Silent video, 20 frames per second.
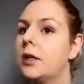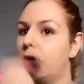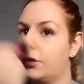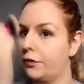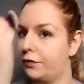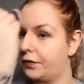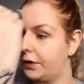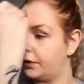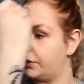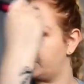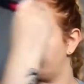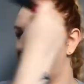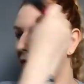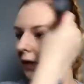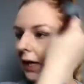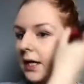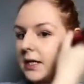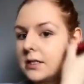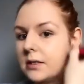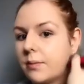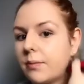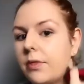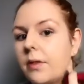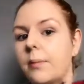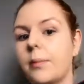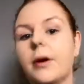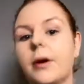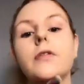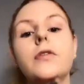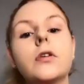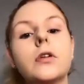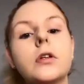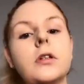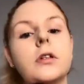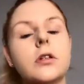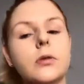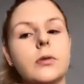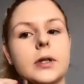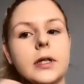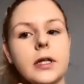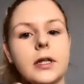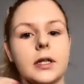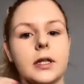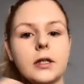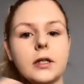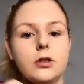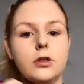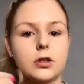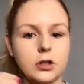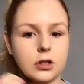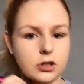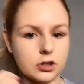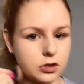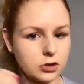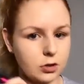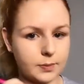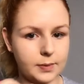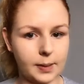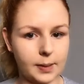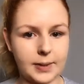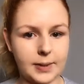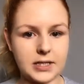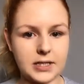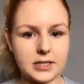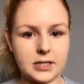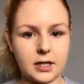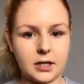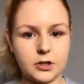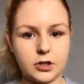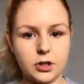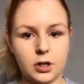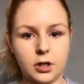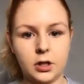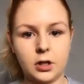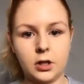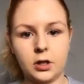Hopefully I'll not forget something. But if you need to know anything, you can just drop me a message